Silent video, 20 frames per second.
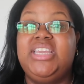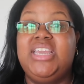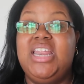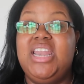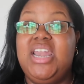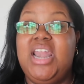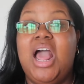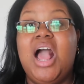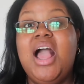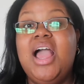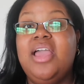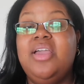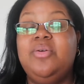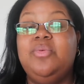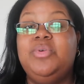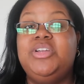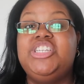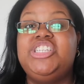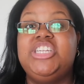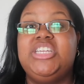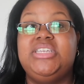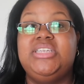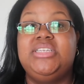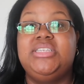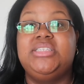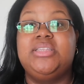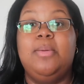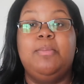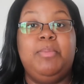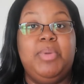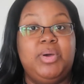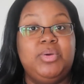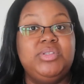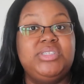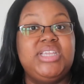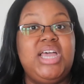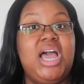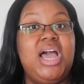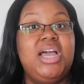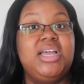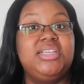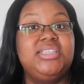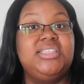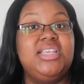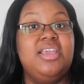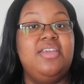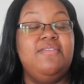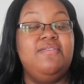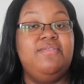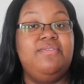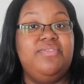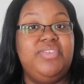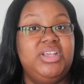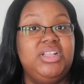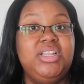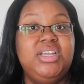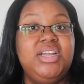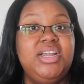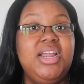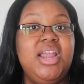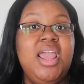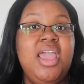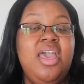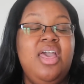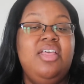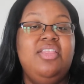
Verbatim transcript: cannot, which is Botox and filler.